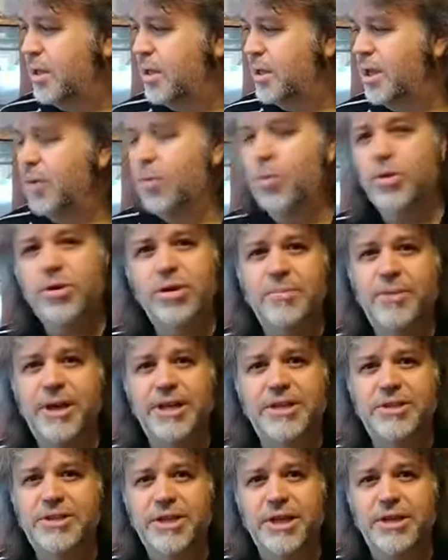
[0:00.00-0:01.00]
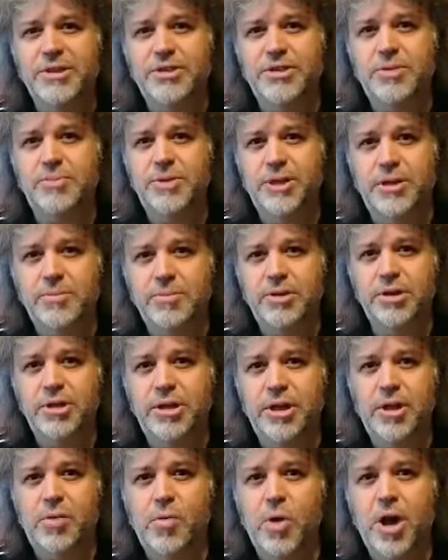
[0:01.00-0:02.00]
It wouldn't have made sense to be completely
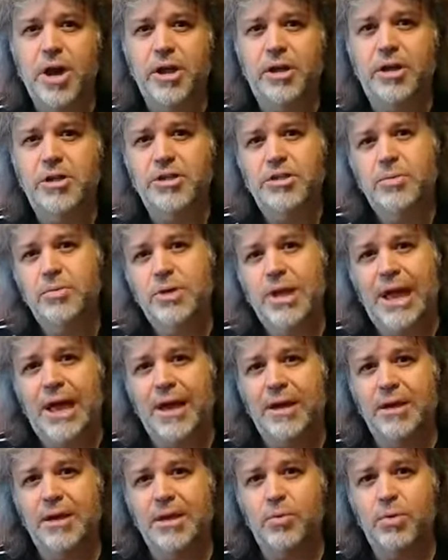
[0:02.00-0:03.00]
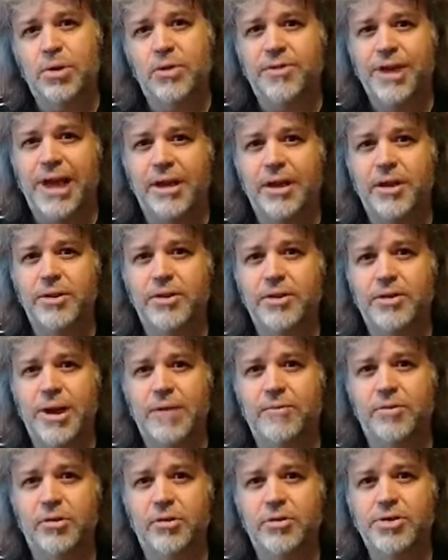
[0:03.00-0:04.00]
aquatic because it would have had other
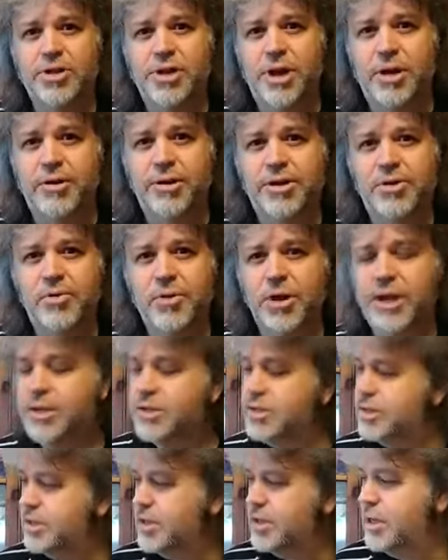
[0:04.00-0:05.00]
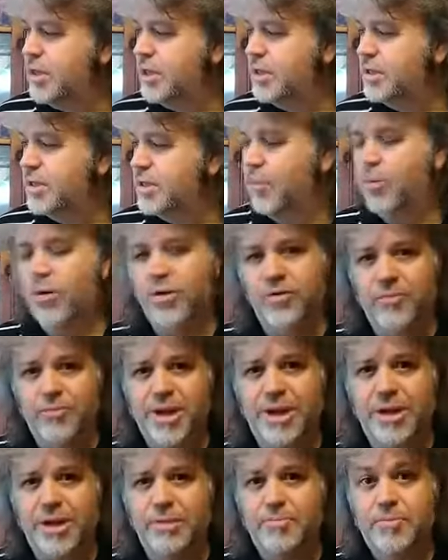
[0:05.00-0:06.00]
evolutionary traits that would have
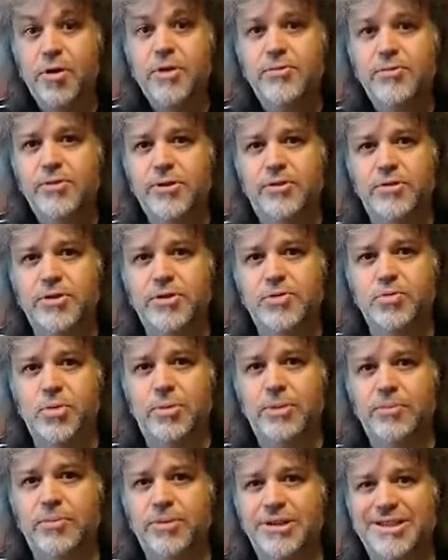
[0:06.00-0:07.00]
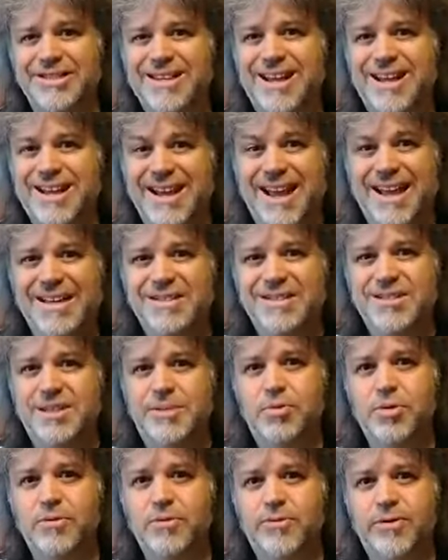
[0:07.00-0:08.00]
made it perfect for swimming, but it's not actually
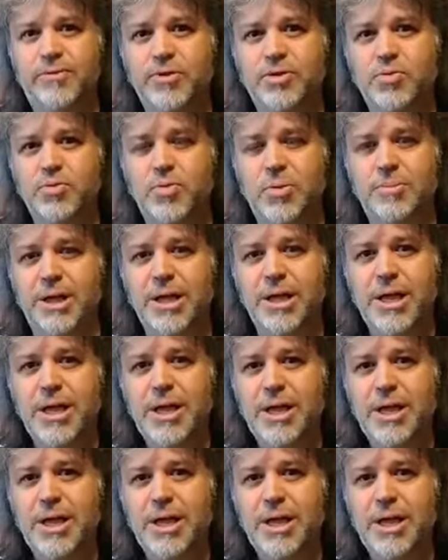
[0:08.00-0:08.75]
perfect for swimming.